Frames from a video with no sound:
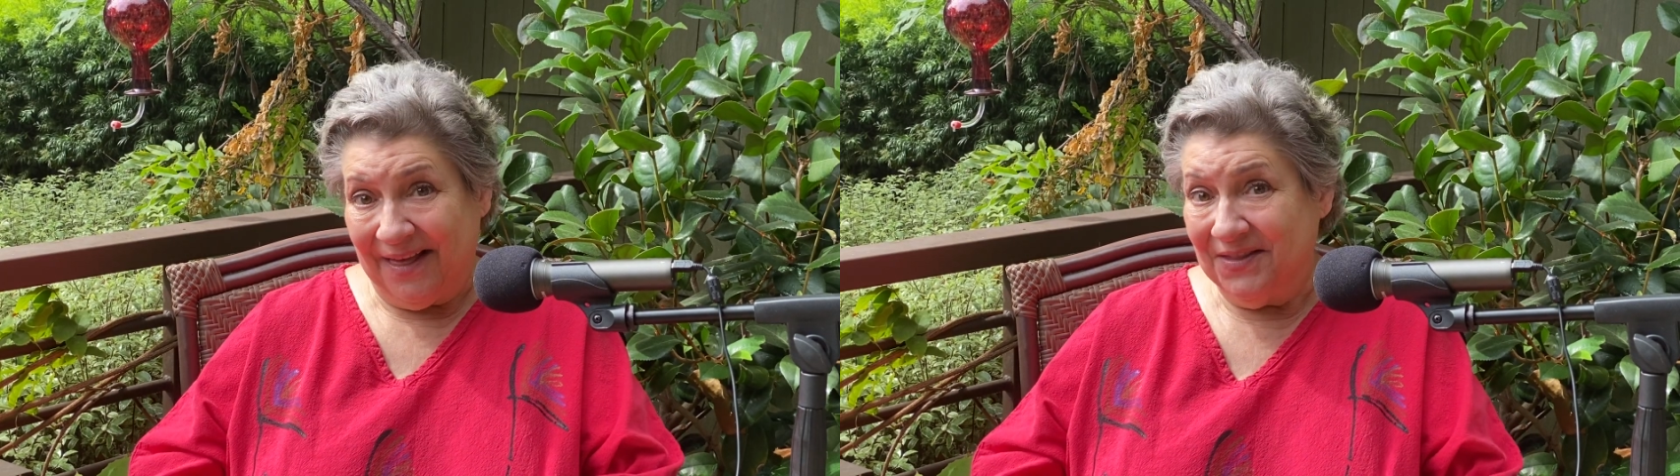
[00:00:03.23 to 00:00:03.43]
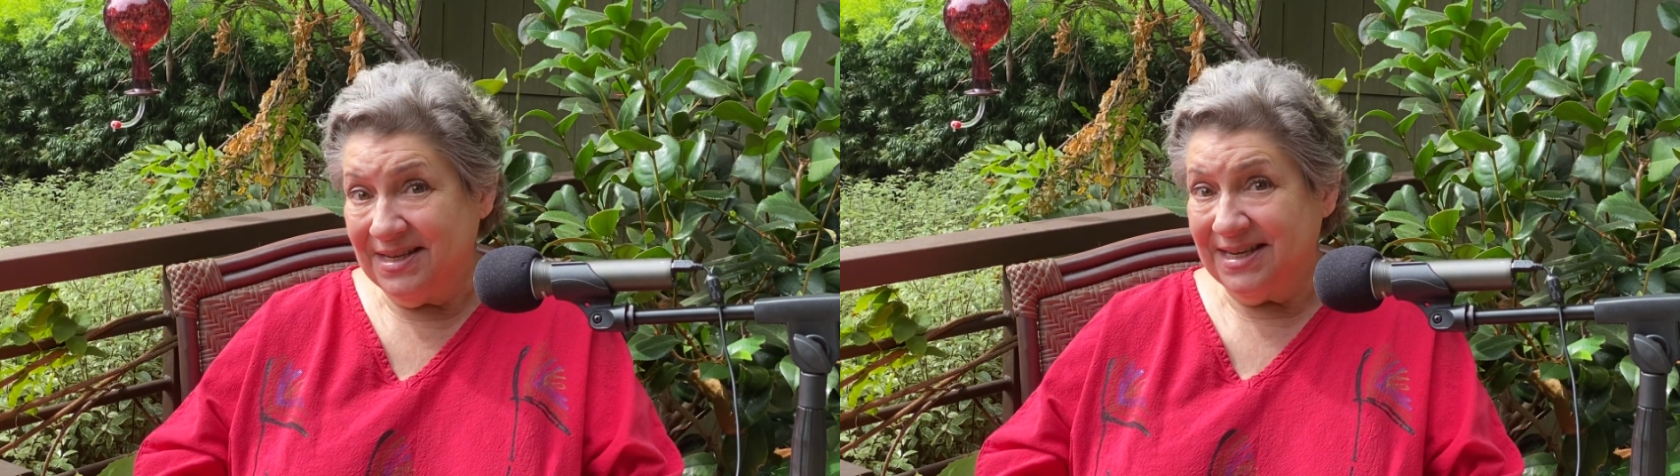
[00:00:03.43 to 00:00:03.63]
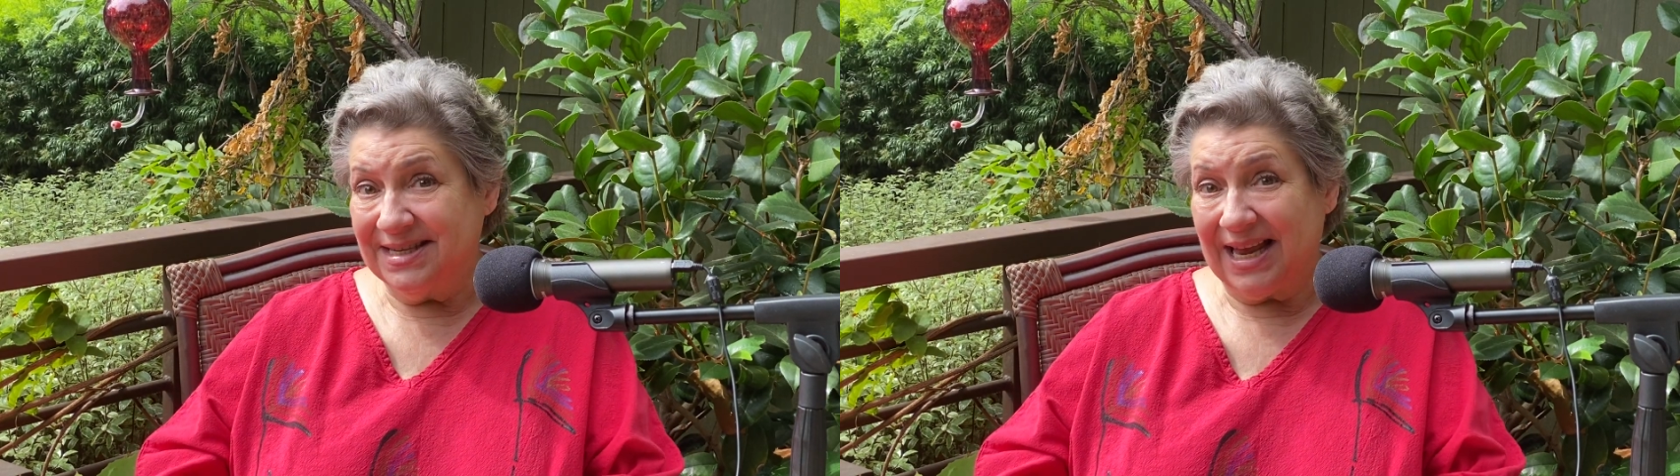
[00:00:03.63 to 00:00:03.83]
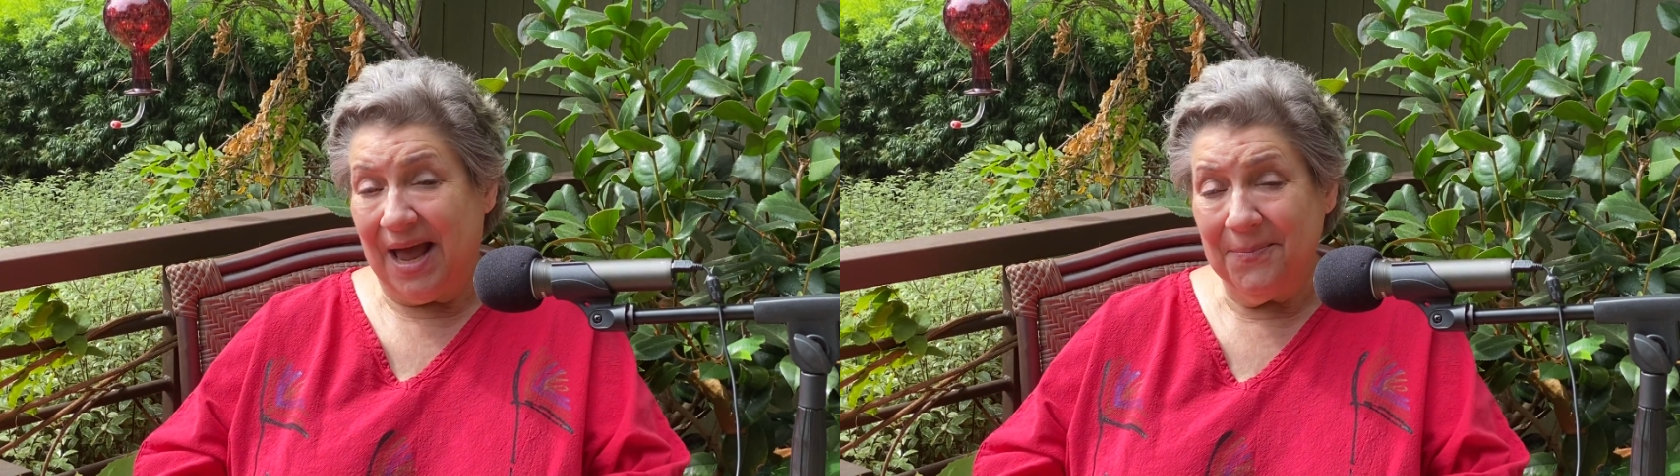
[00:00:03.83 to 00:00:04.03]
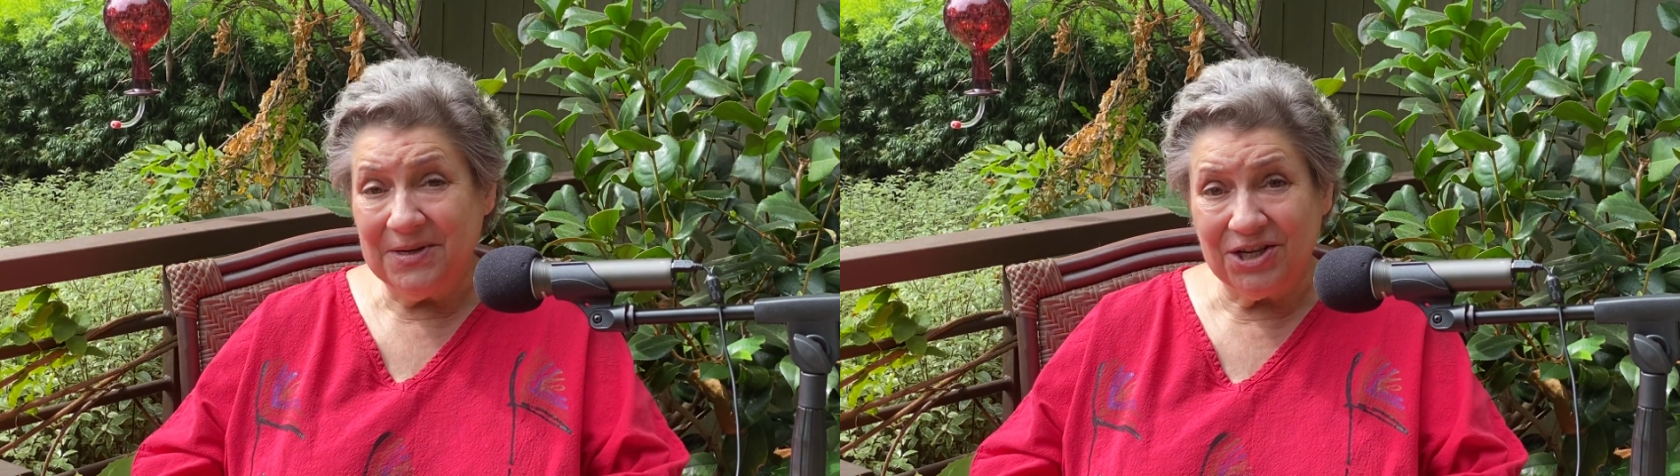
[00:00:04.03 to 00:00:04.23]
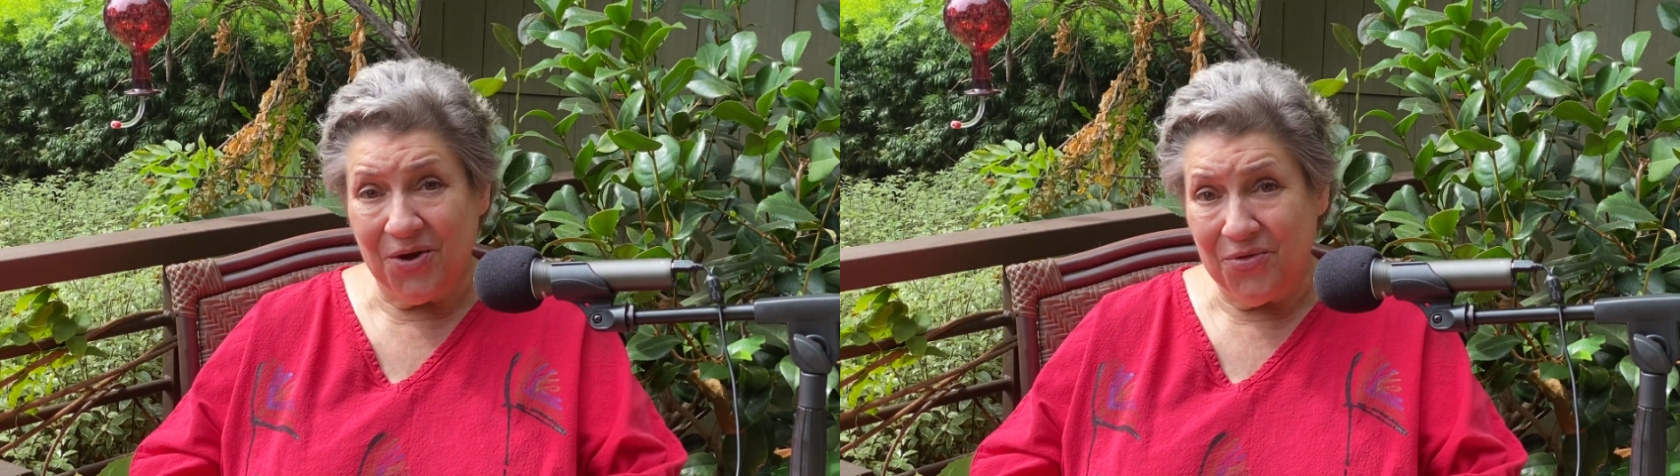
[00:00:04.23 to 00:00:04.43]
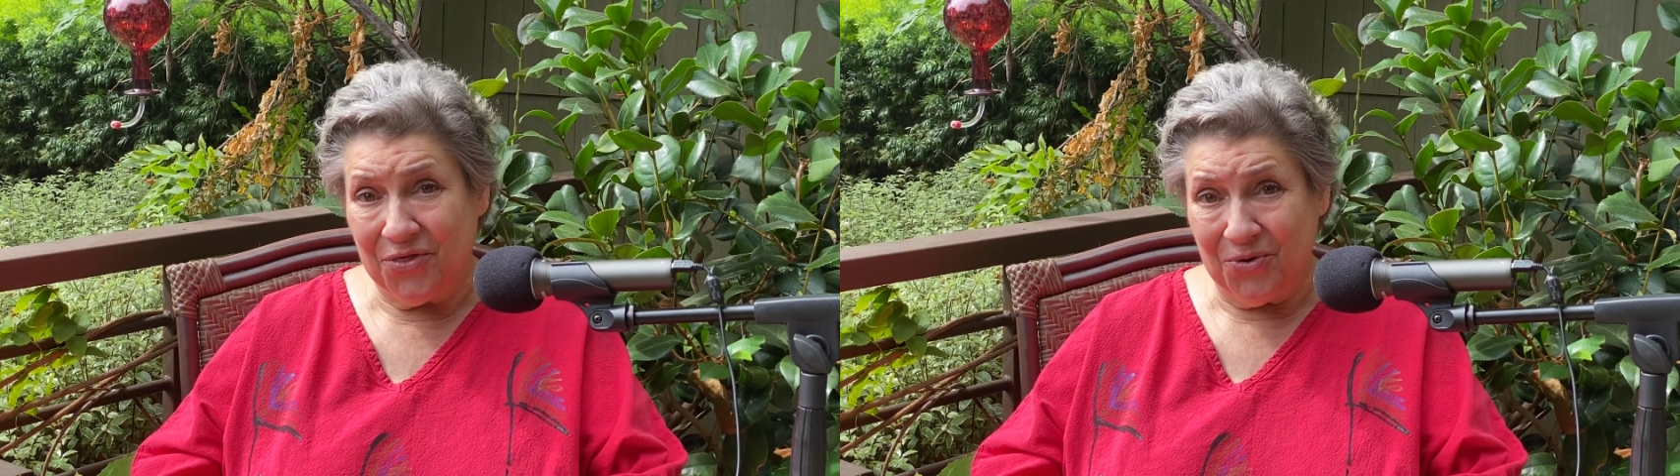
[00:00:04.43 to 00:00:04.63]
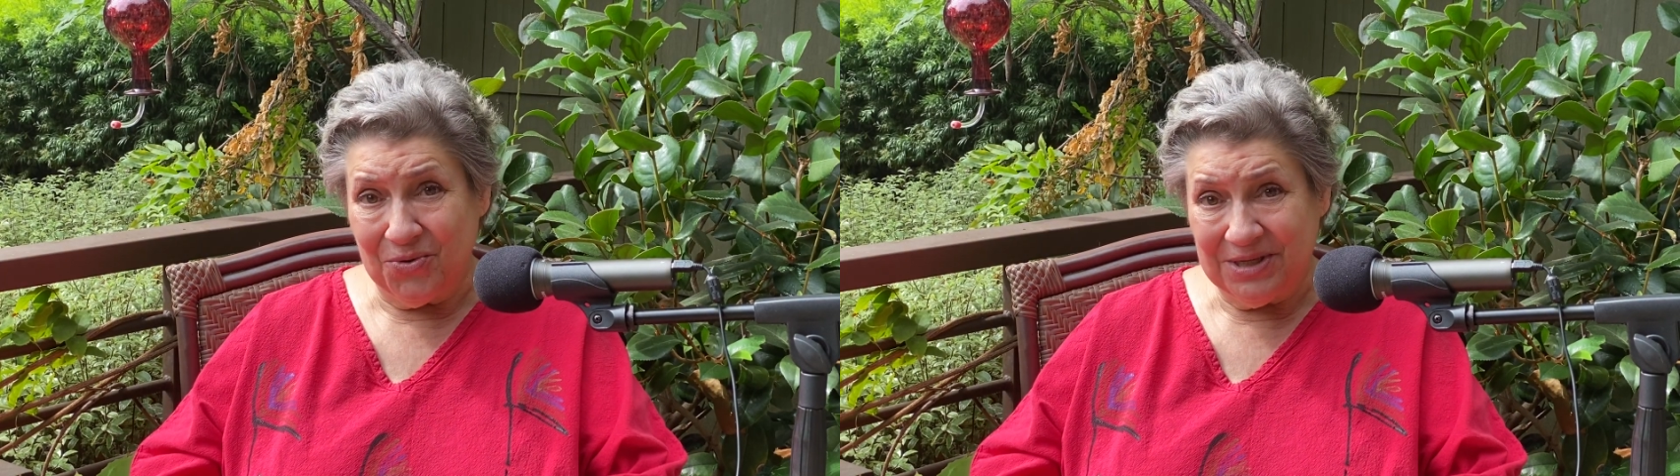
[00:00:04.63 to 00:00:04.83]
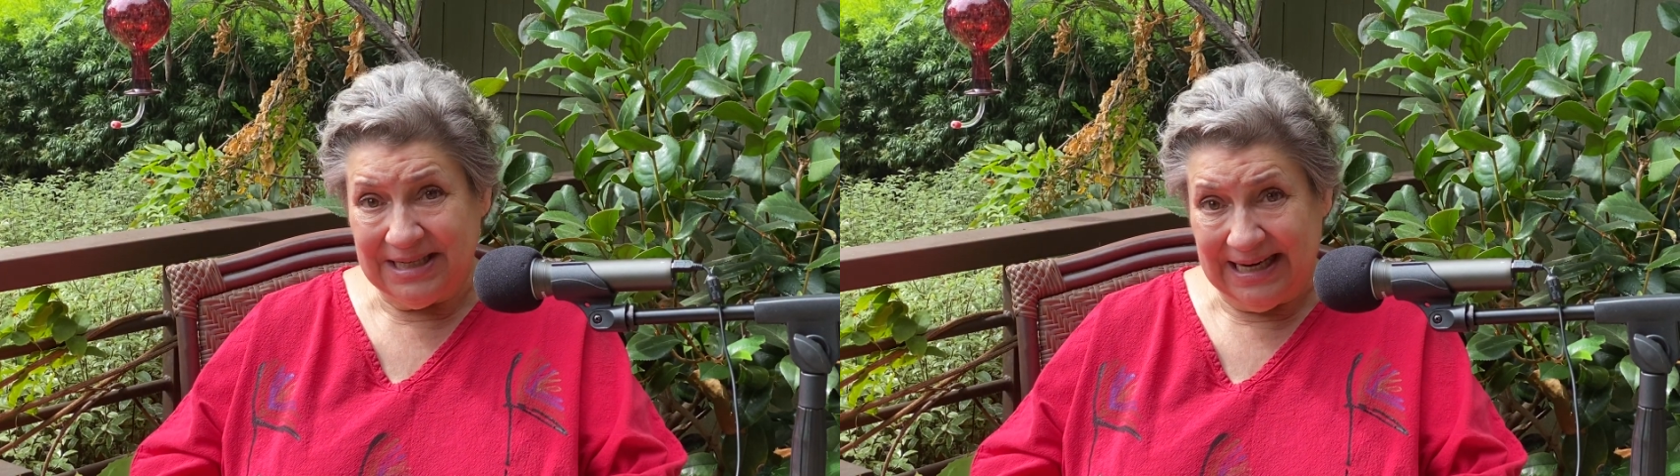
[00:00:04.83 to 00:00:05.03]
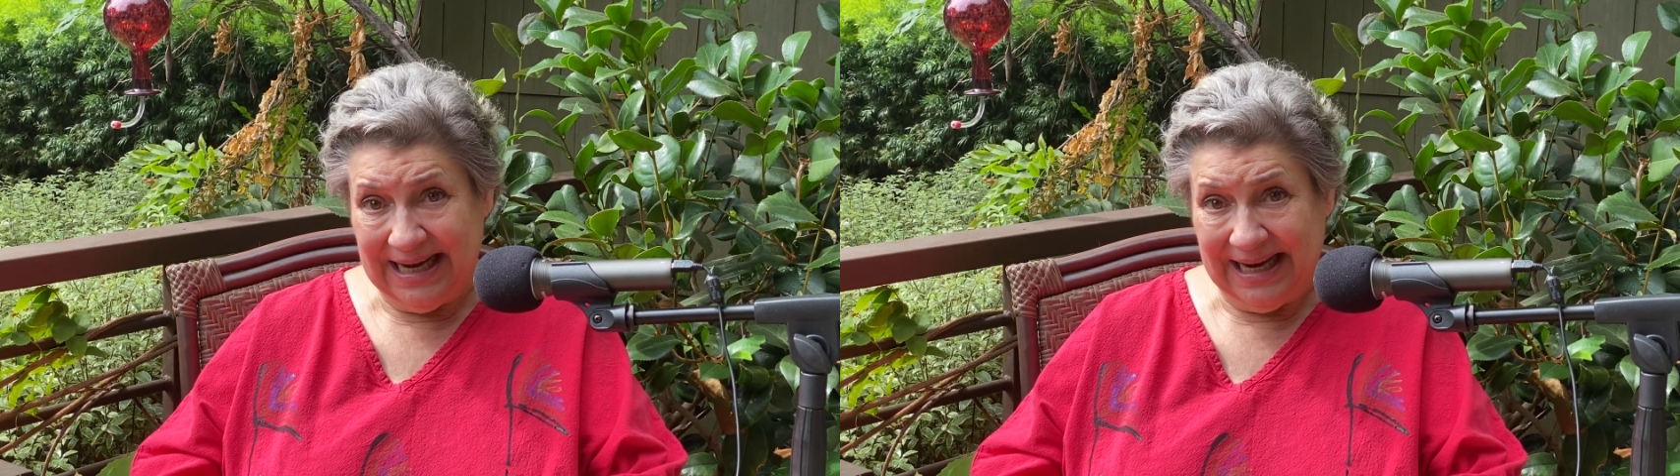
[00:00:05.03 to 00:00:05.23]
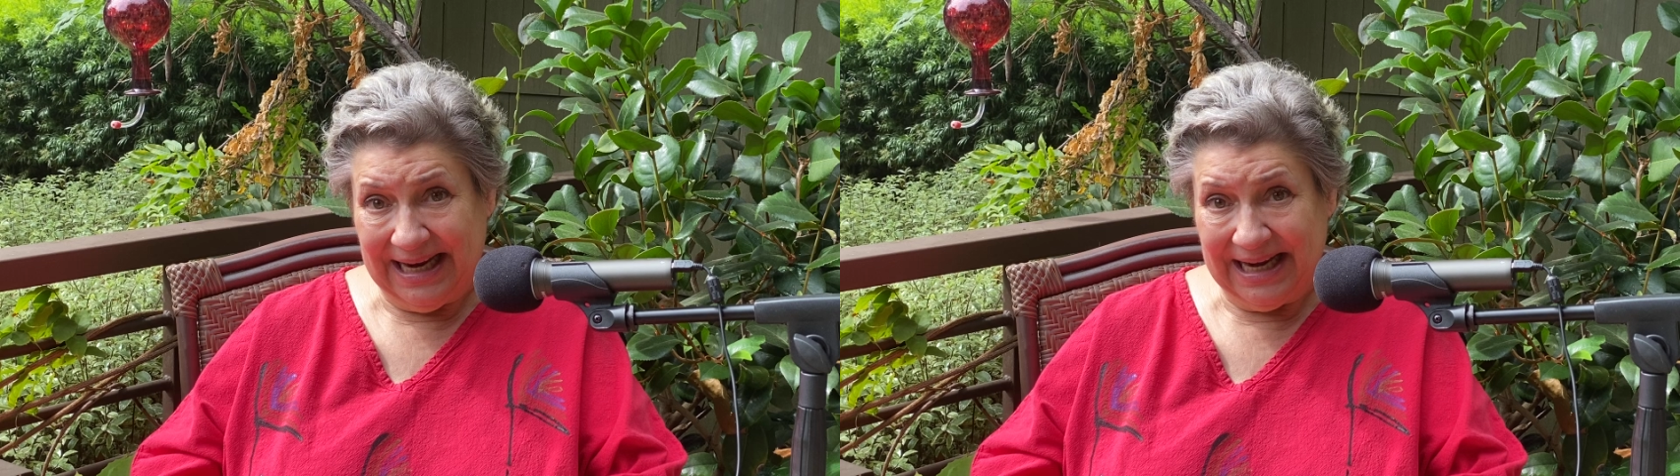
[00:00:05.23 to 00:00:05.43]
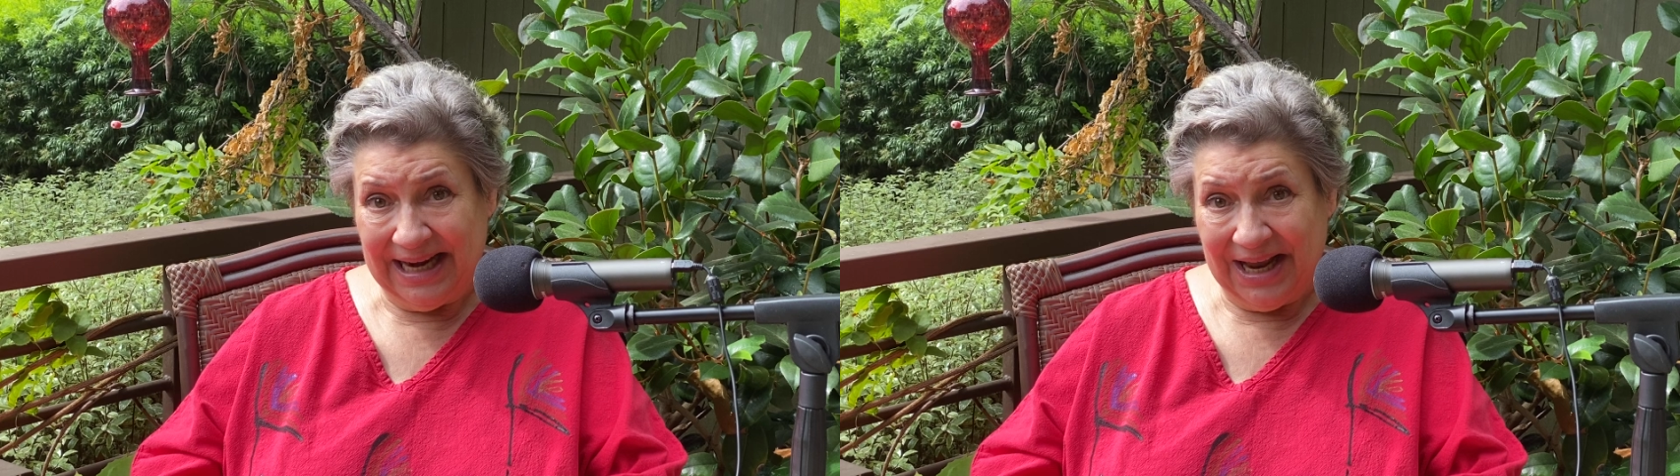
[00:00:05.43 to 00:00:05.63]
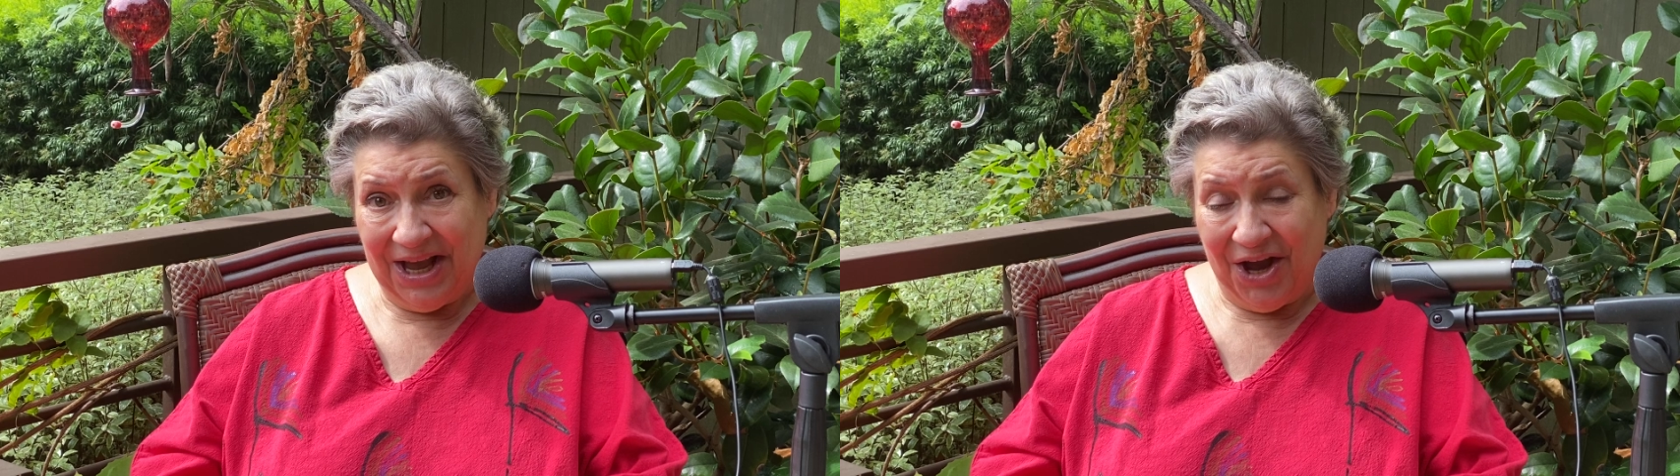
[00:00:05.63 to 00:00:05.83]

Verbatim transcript: and this is episode 13